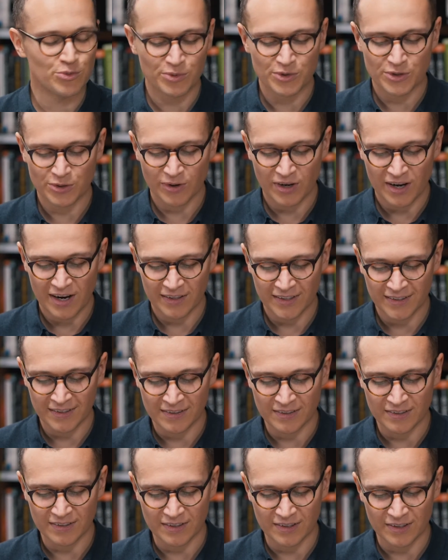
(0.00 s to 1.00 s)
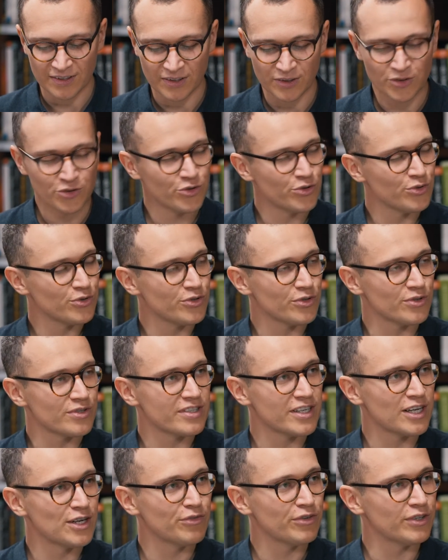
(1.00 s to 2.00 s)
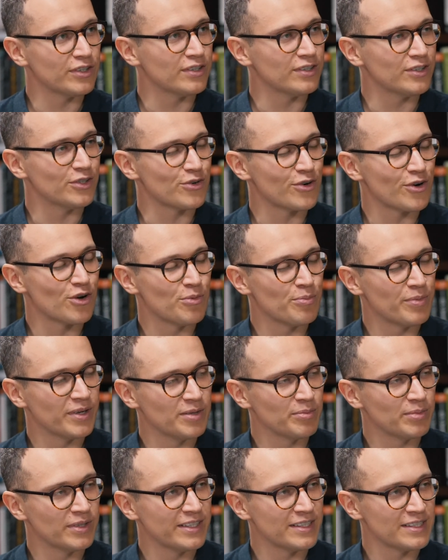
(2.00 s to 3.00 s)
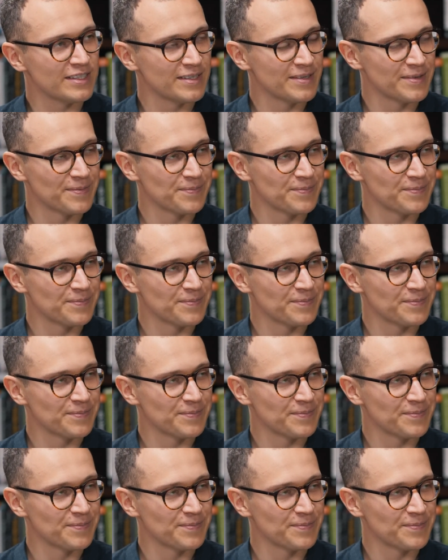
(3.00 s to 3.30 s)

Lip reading: be so kind and introduce yourself and your company, please?